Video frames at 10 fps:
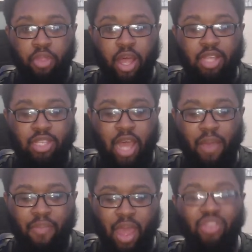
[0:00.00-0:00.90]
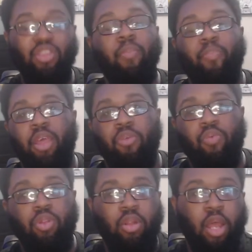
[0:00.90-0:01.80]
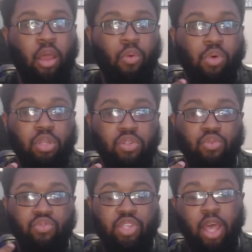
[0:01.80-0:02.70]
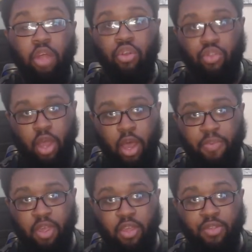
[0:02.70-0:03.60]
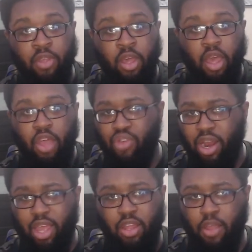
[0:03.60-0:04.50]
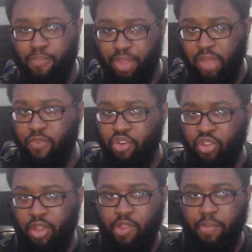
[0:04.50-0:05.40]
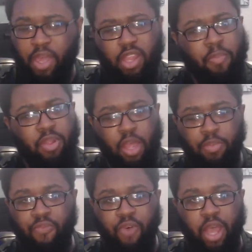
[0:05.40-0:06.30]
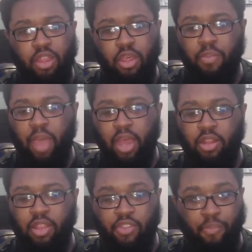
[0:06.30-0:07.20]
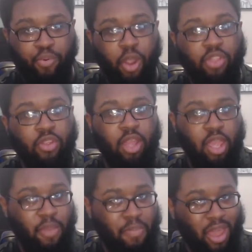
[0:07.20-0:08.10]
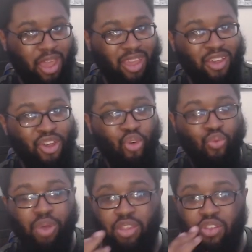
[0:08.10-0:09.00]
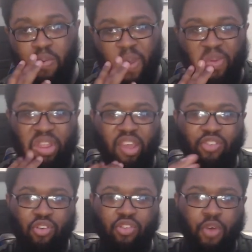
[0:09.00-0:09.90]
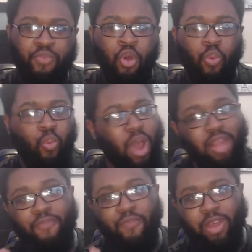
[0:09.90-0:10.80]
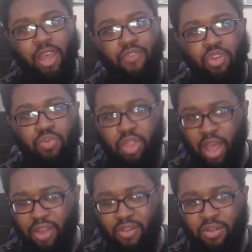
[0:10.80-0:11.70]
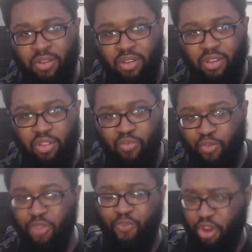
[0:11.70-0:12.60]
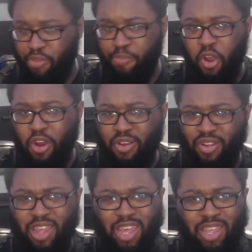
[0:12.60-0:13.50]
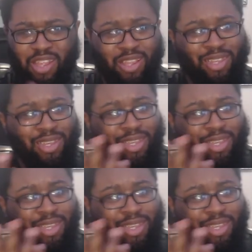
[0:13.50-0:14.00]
Plus, I'm actually debating whether or not I want to sell those copies and try to get a complete versions of them because I've been able to find them at a decent price on eBay. Which, you may be thinking to yourself, why the fuck have you done for the first part? And...